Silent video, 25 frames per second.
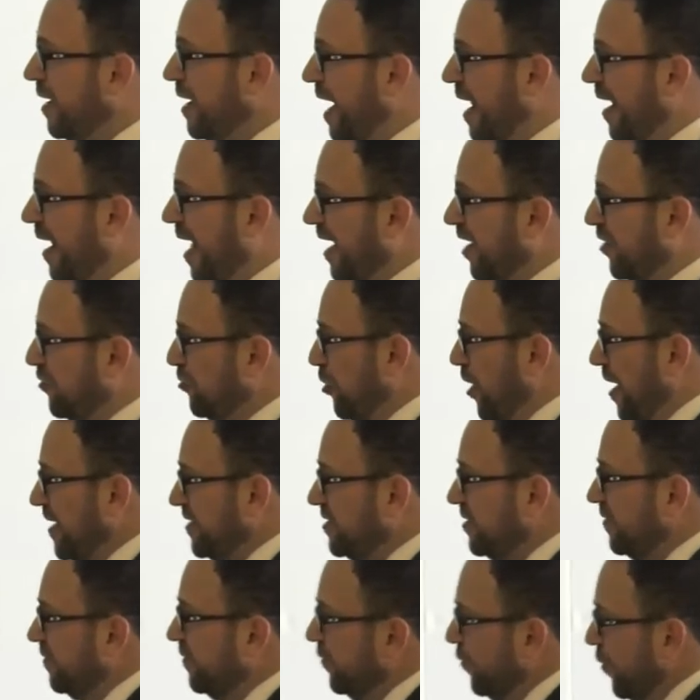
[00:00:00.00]
an
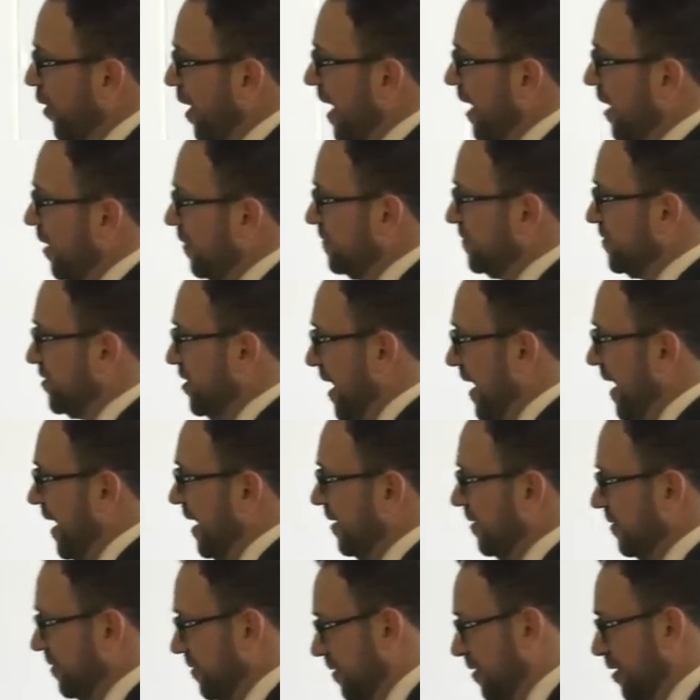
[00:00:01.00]
aggressive way of
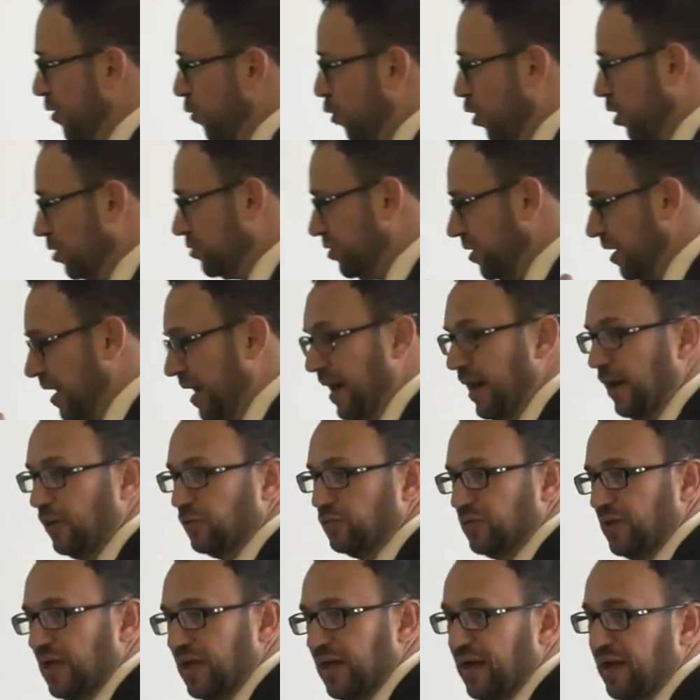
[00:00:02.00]
saying the water
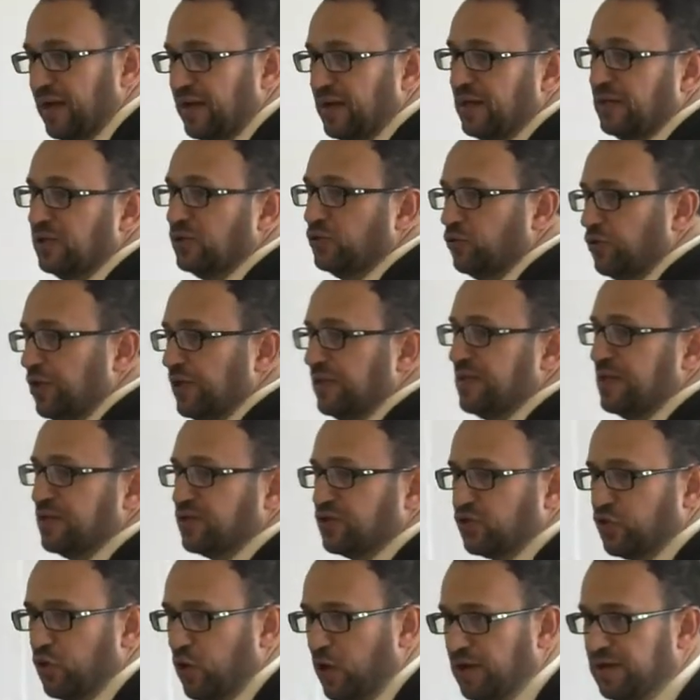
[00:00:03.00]
around the treated
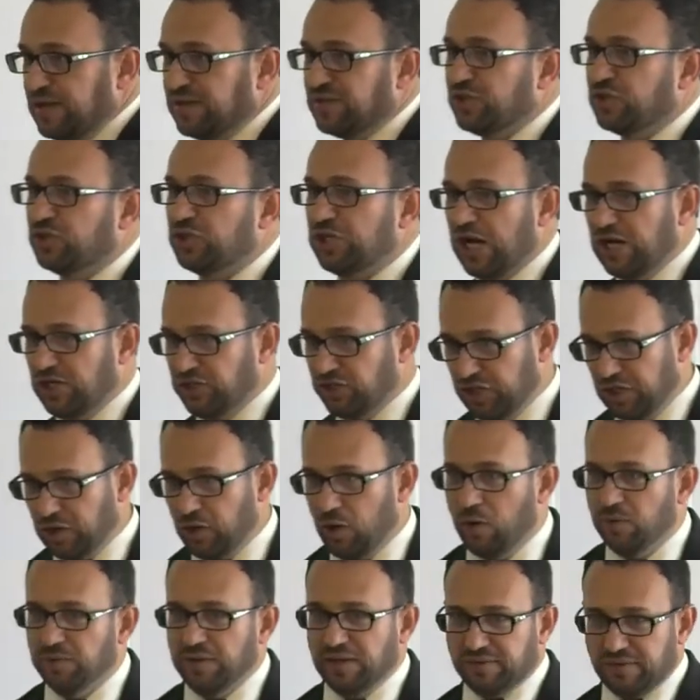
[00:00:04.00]
soil is changing
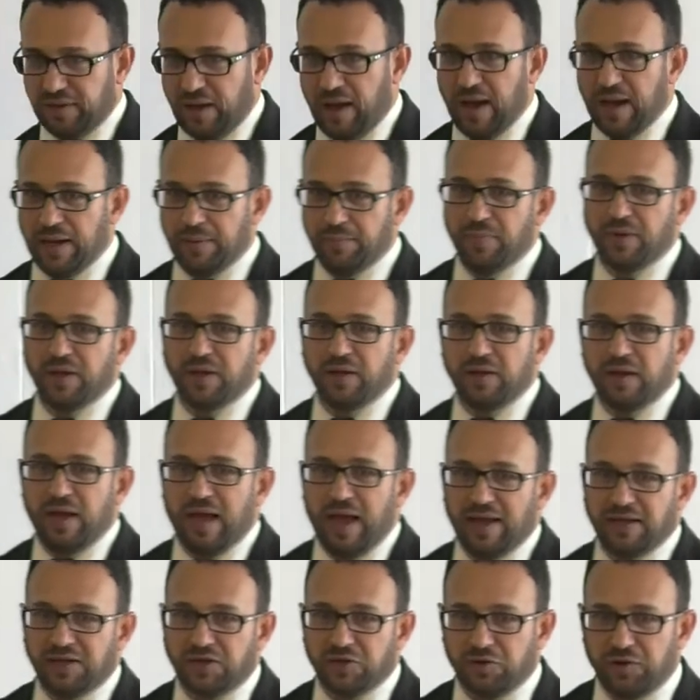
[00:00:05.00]
all the time,
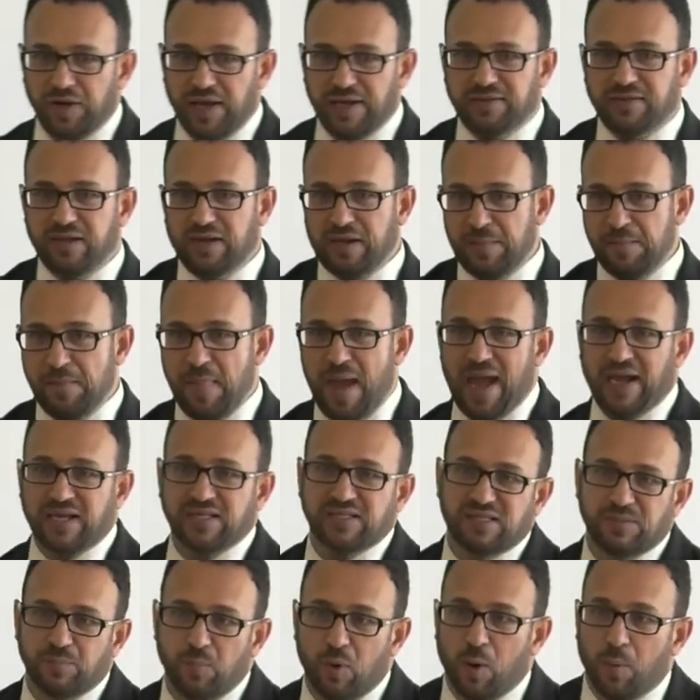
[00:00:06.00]
and creating
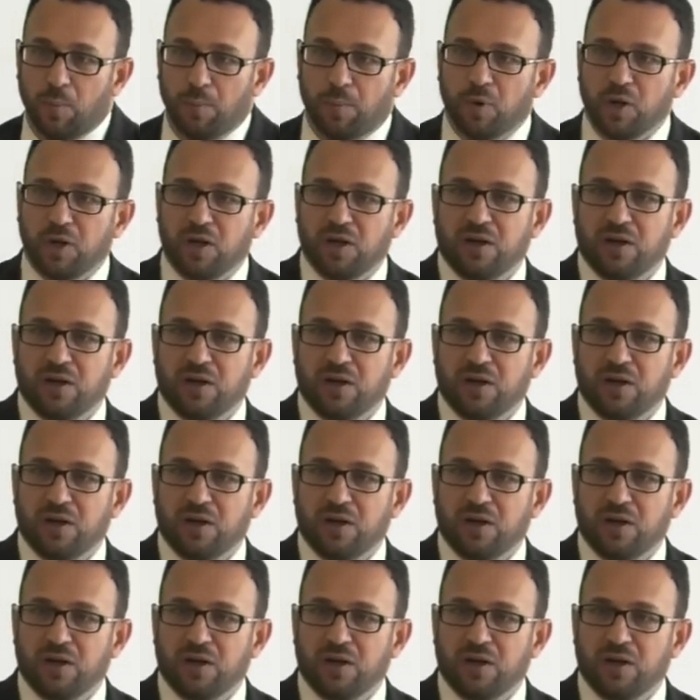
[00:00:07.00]
maximum